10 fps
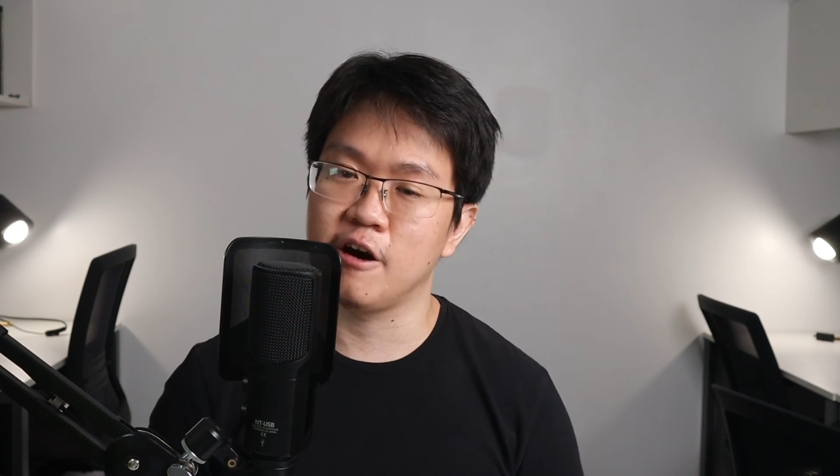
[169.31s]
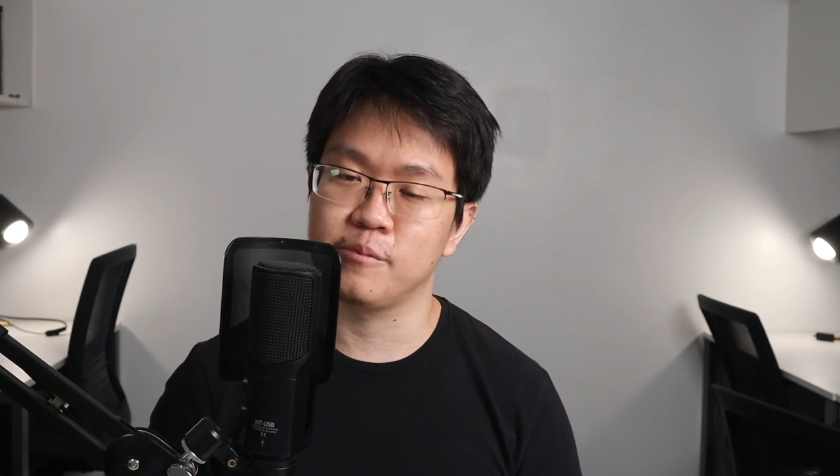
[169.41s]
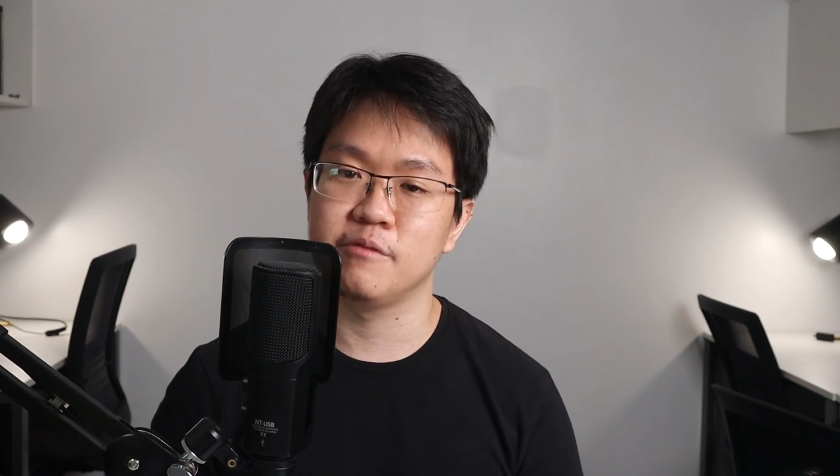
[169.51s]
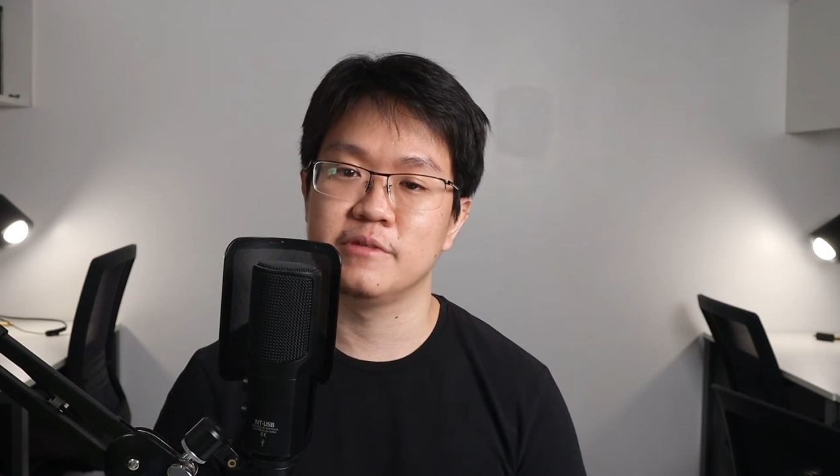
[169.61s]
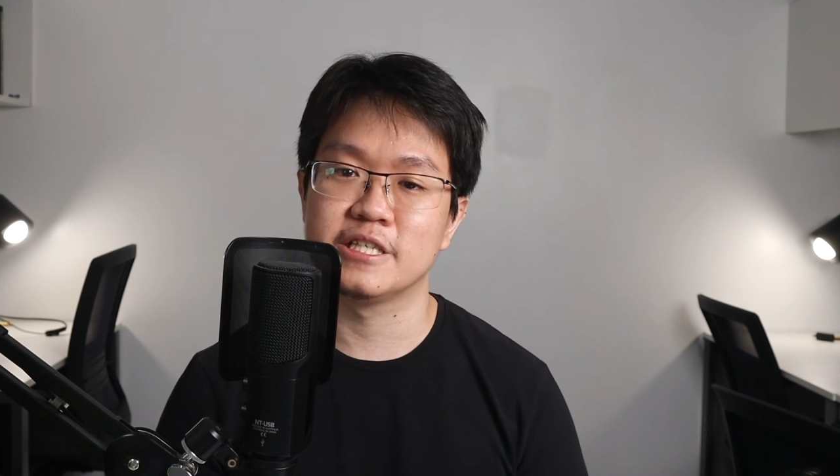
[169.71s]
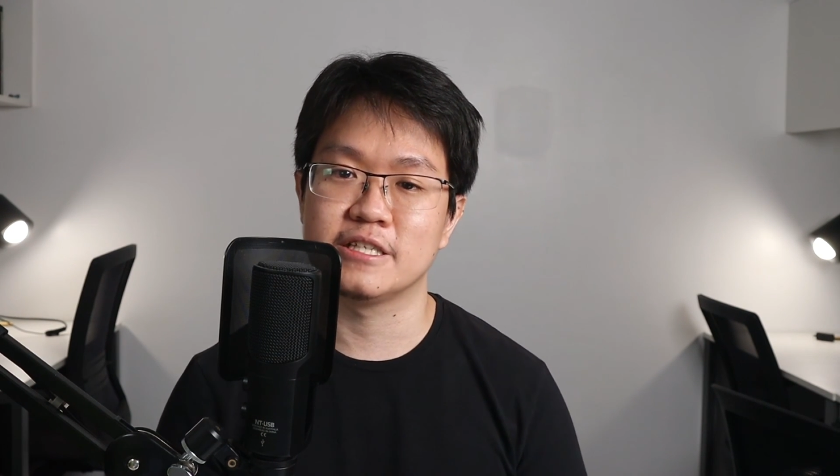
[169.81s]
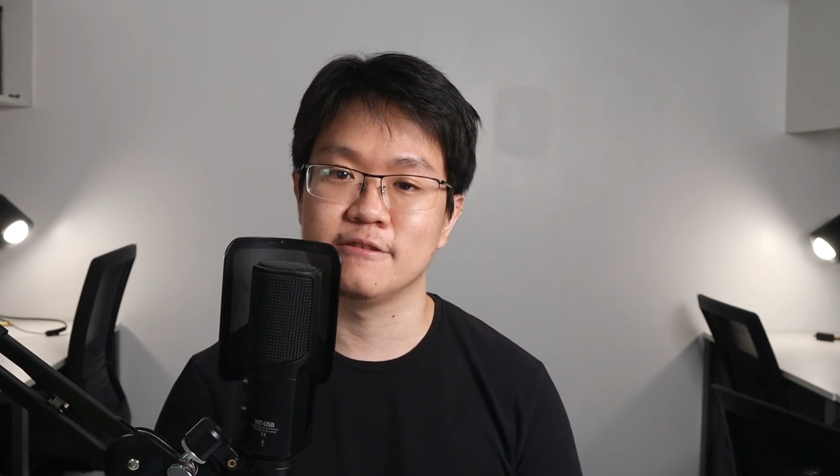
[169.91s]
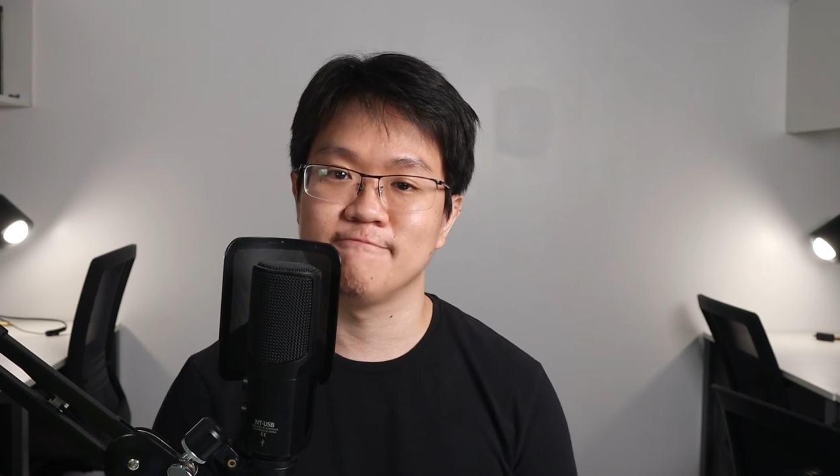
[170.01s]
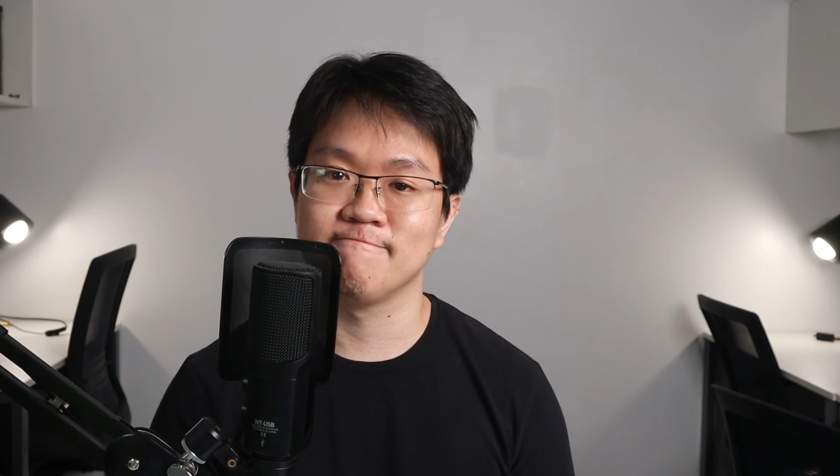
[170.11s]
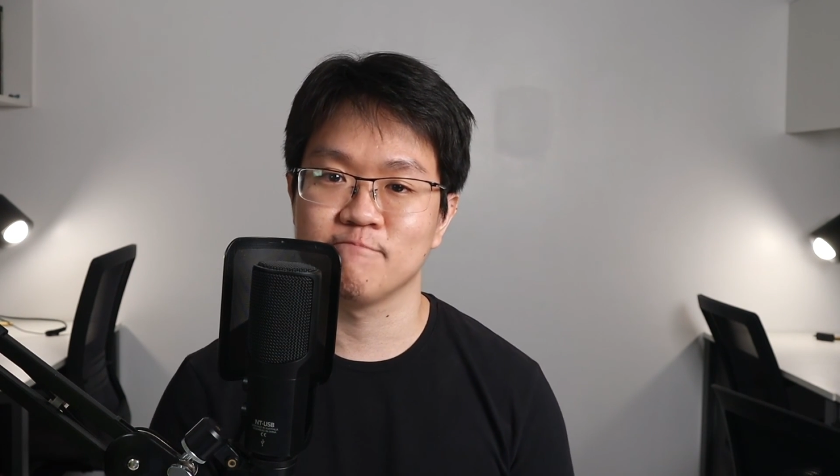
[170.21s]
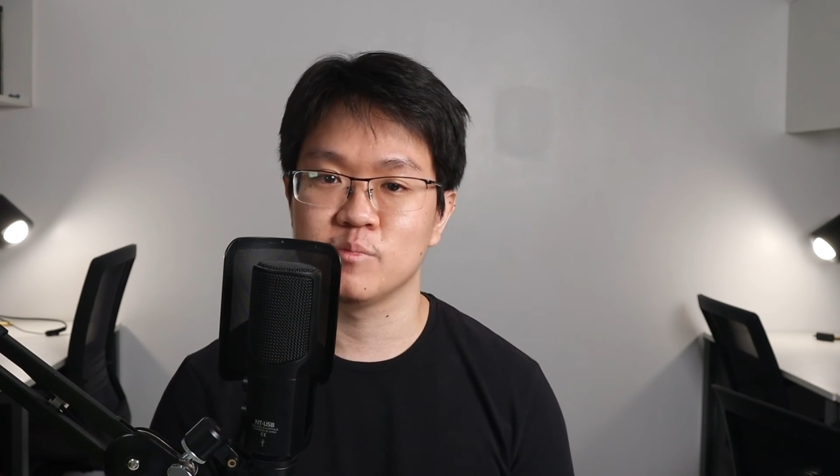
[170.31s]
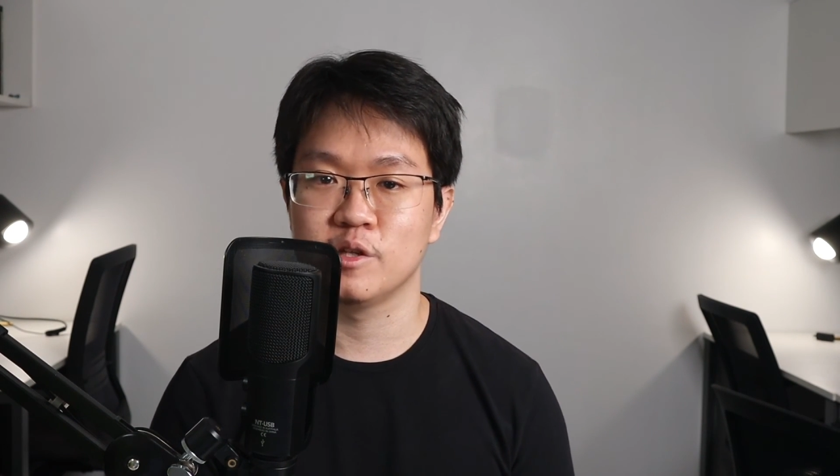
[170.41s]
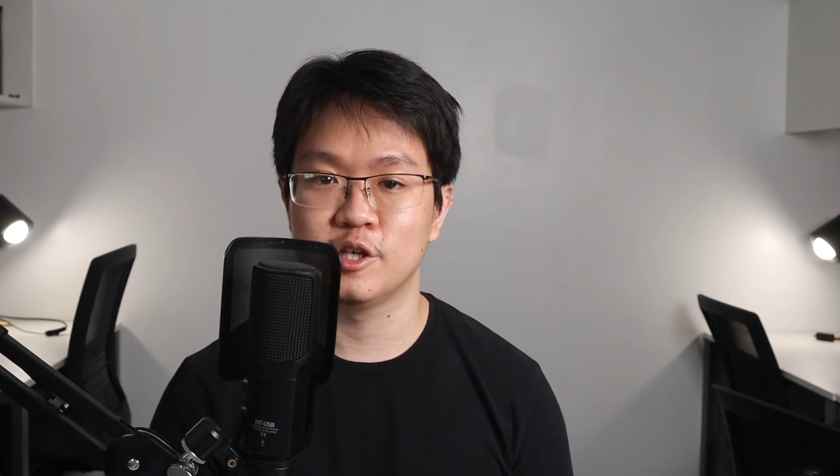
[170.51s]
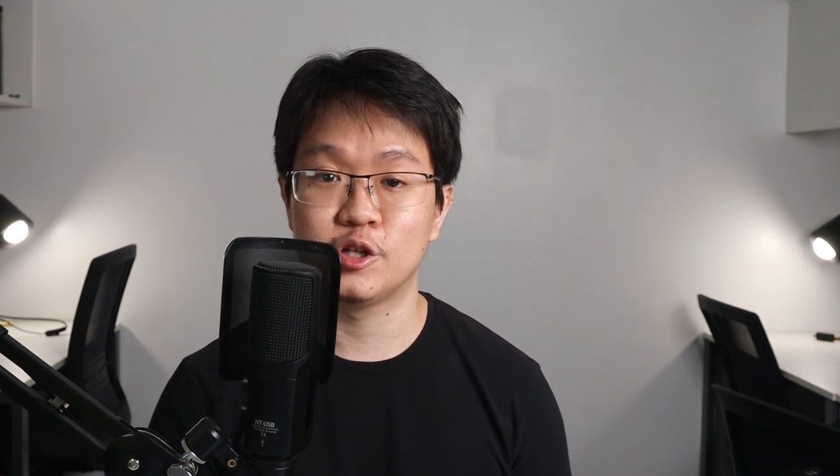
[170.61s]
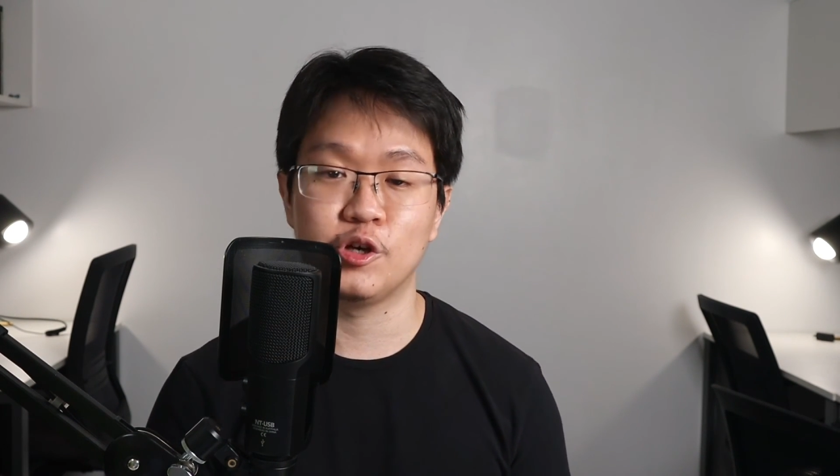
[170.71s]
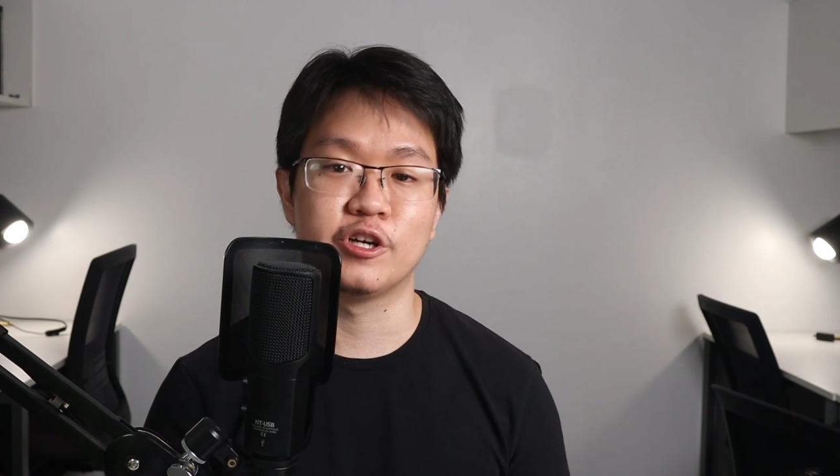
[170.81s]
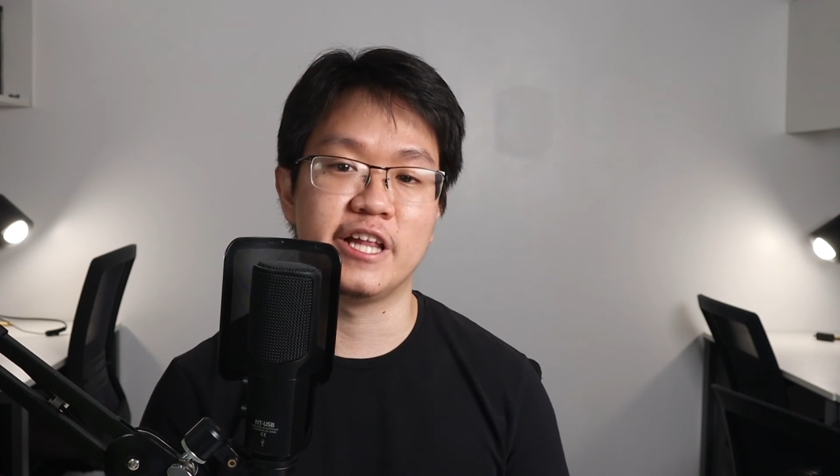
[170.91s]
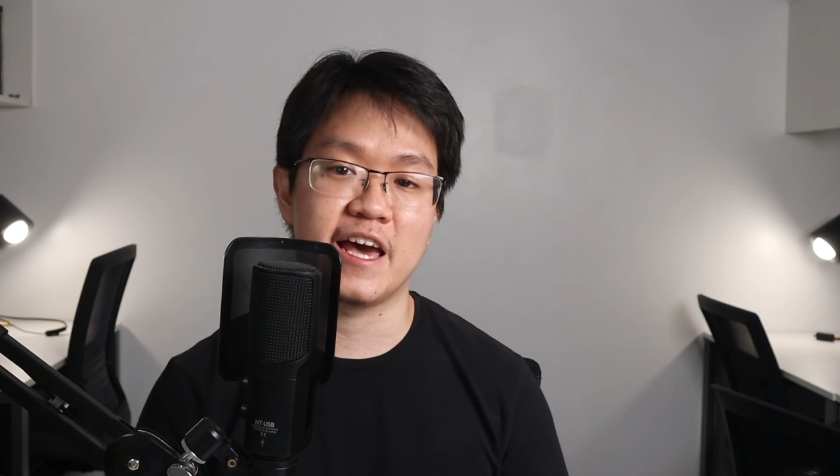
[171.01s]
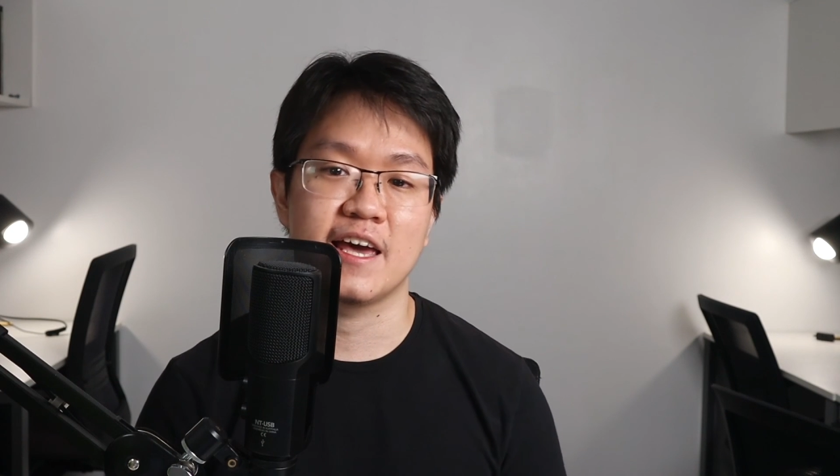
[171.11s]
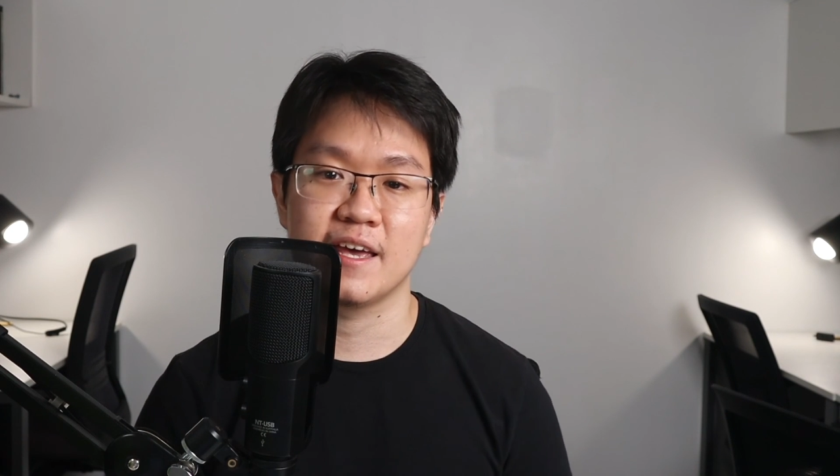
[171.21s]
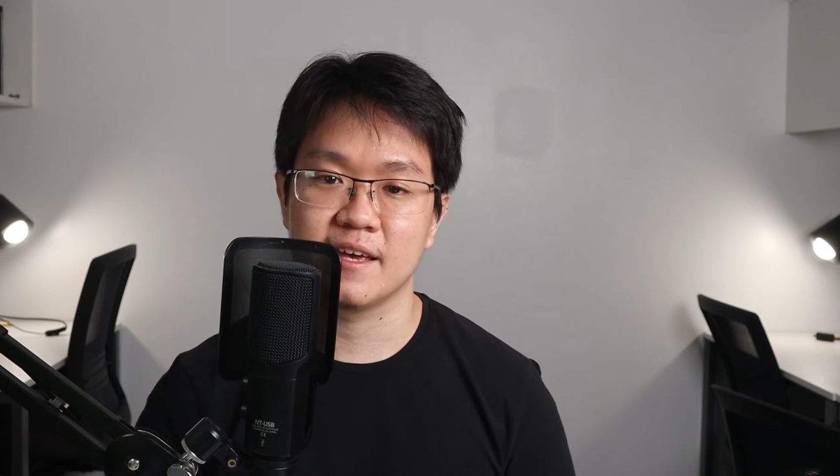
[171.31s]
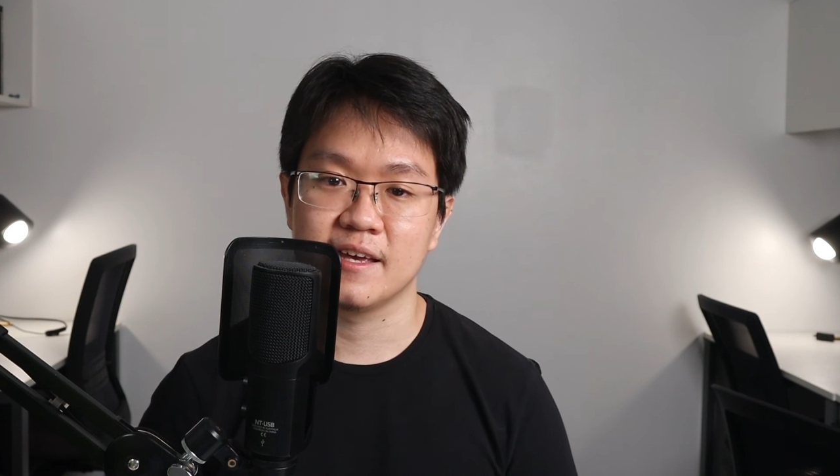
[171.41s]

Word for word: optimism to your day.